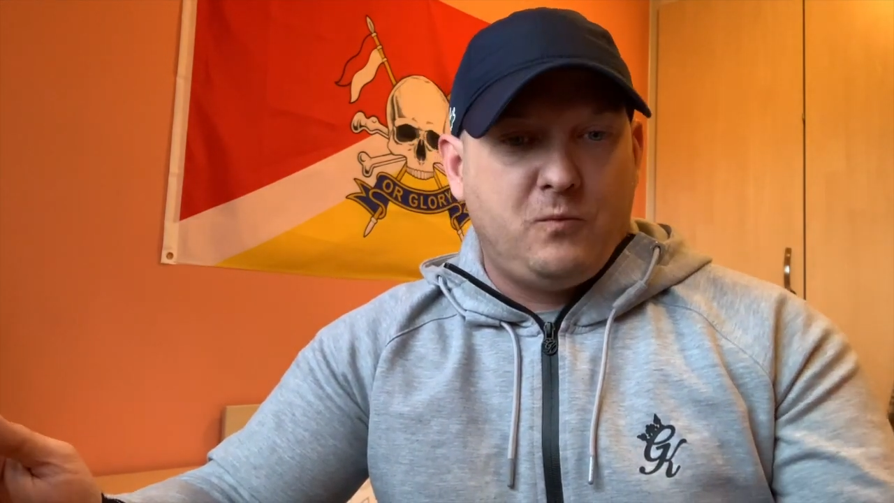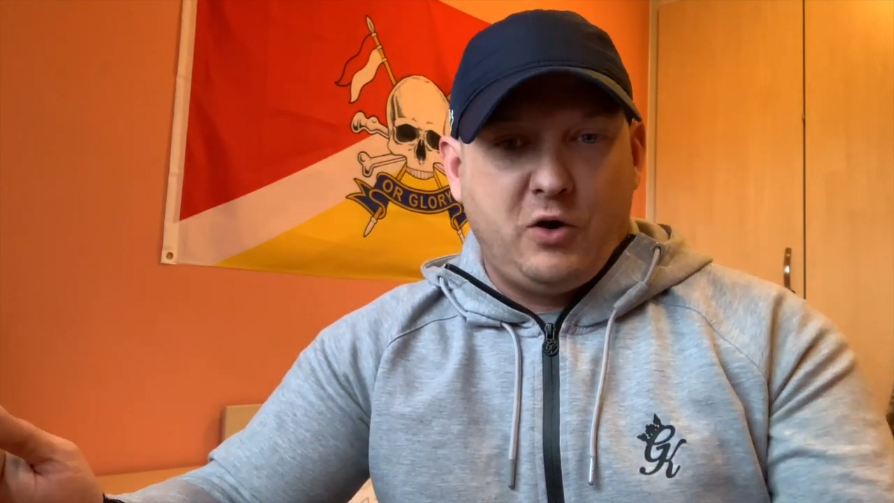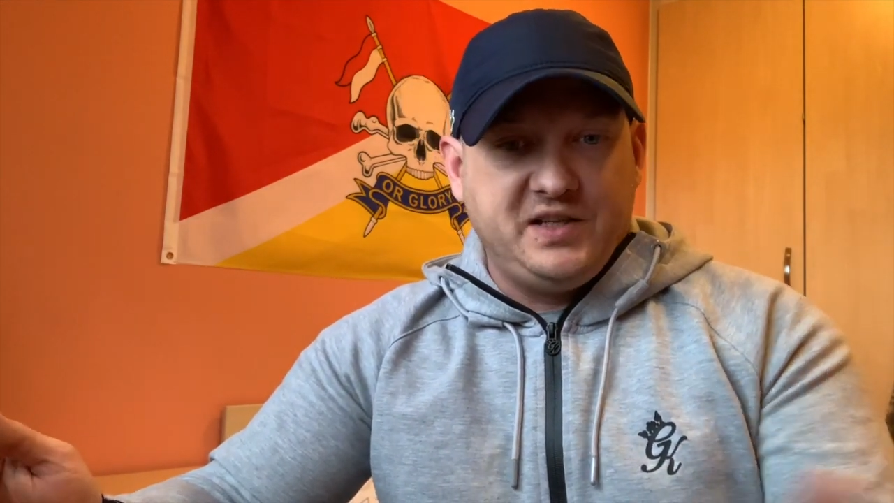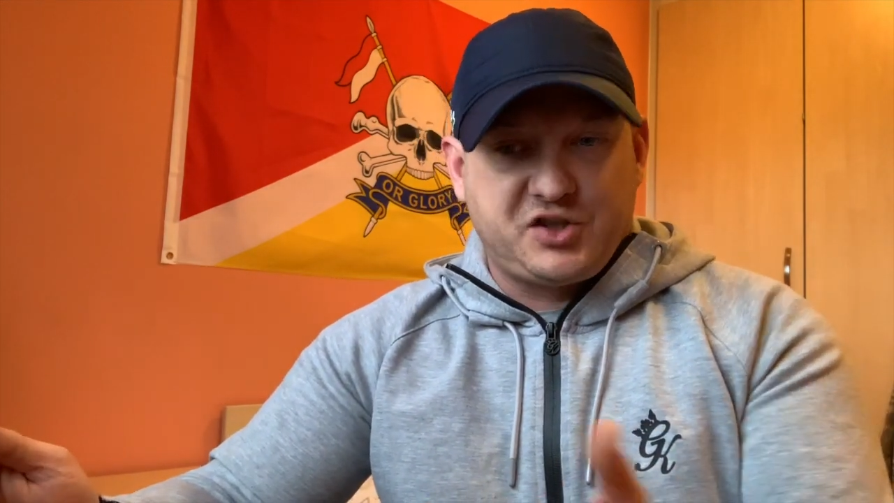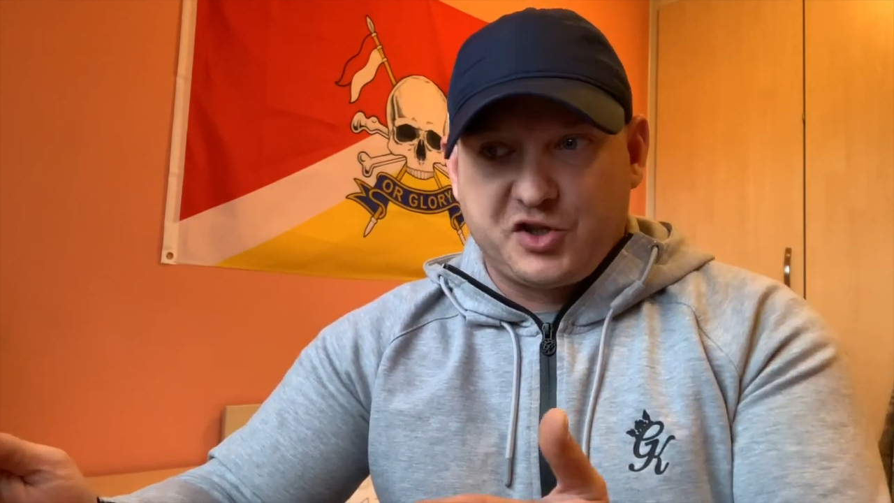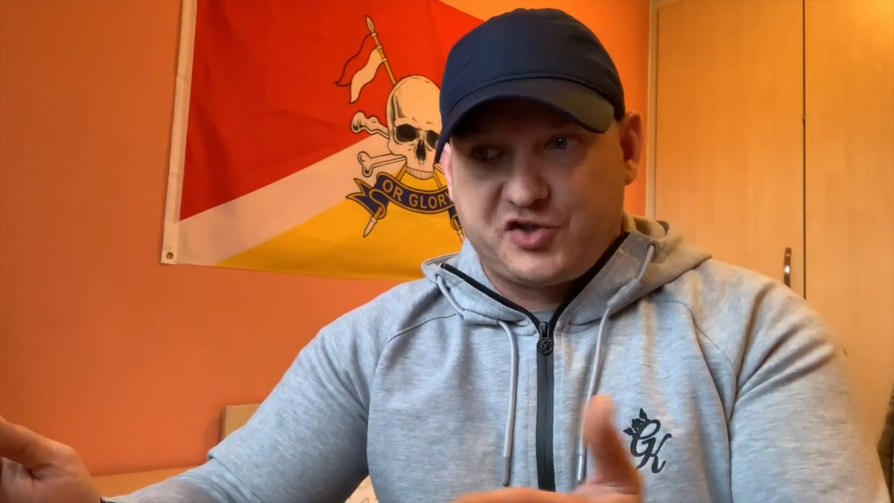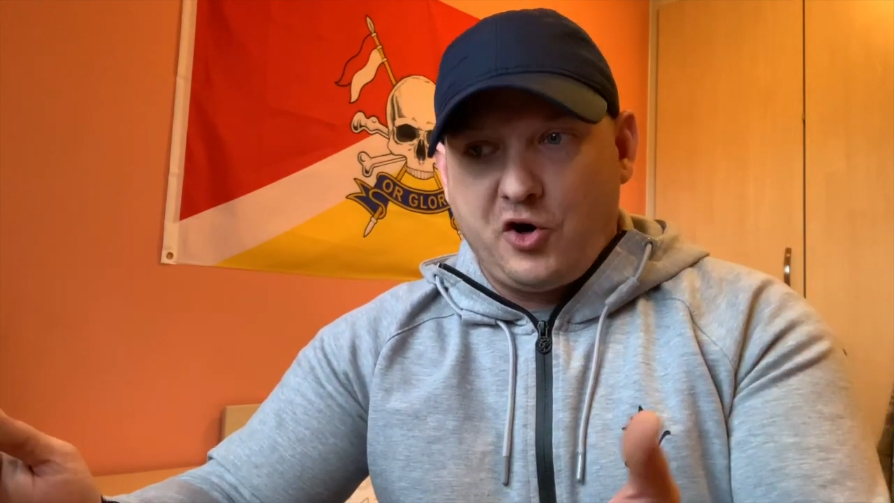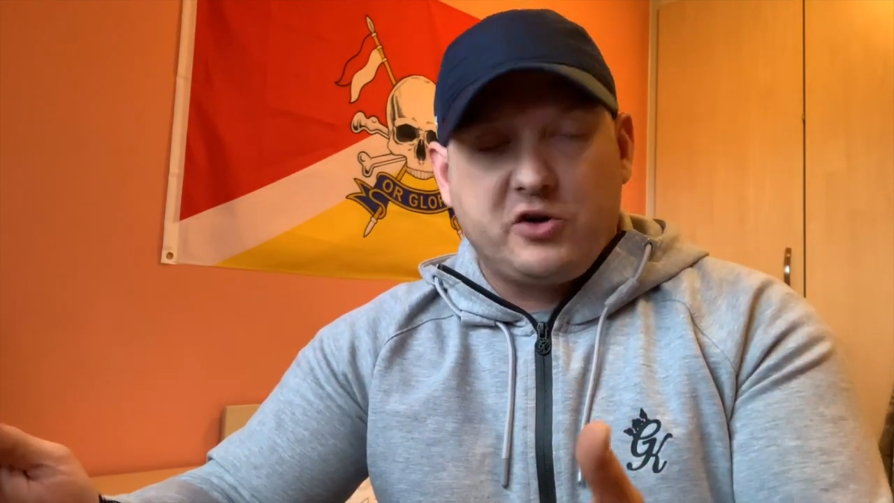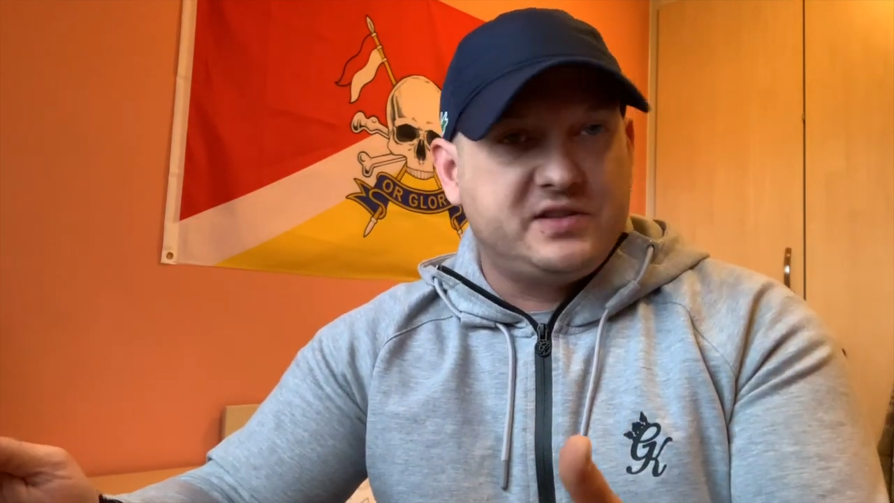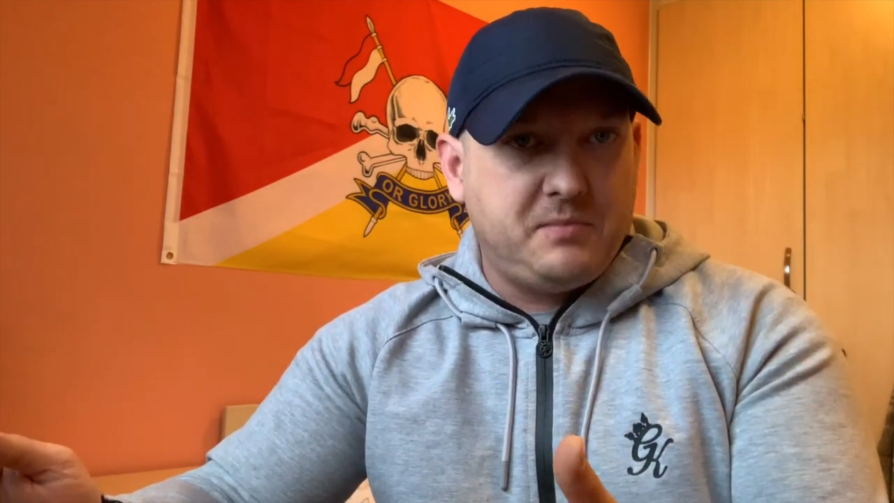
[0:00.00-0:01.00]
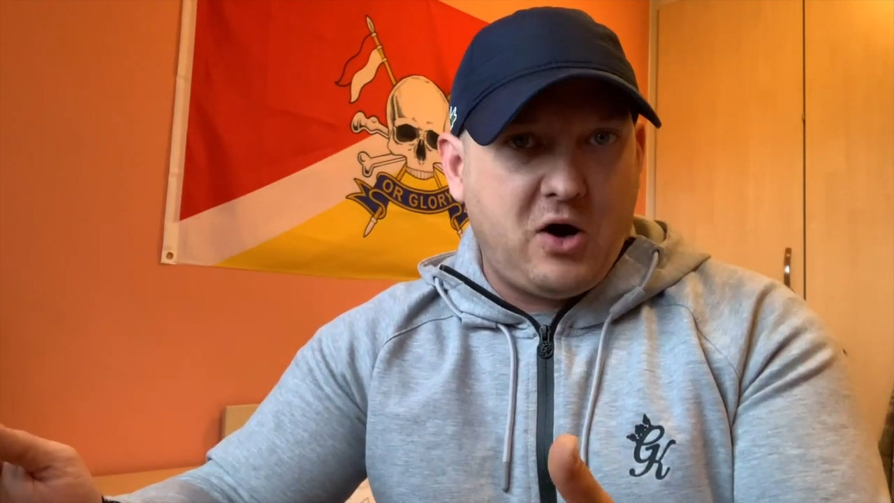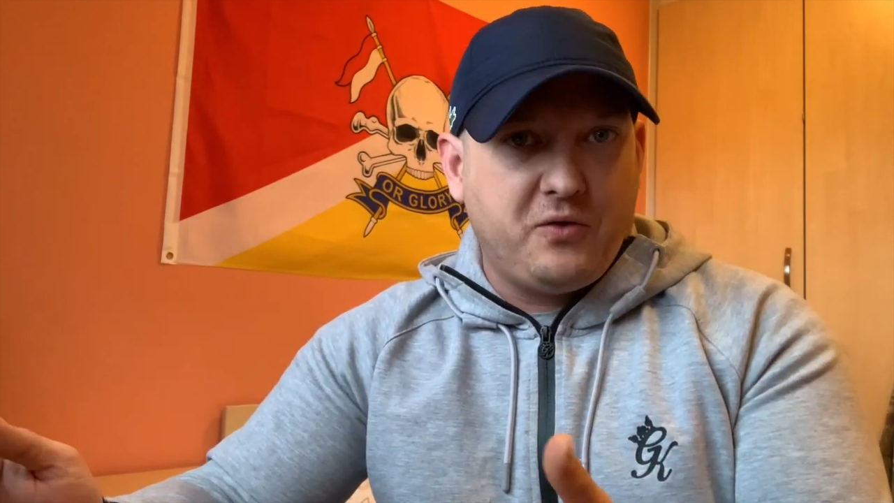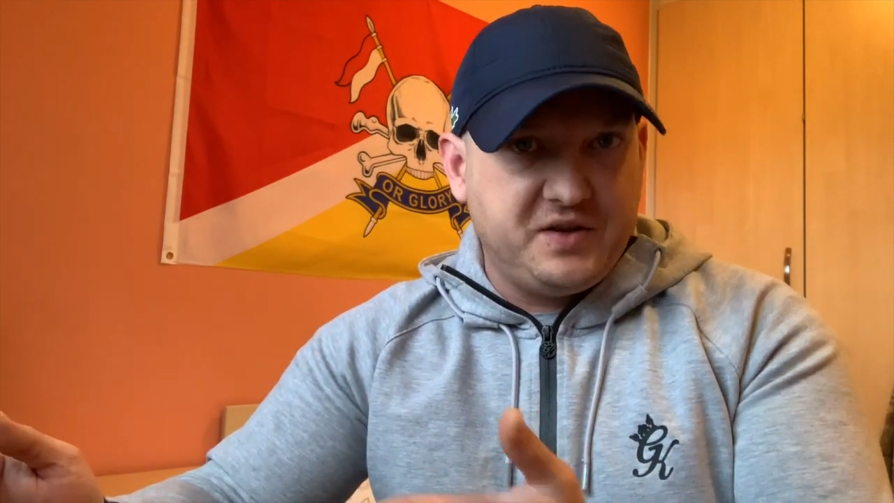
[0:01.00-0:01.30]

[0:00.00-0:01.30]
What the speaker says: what he's just talked about,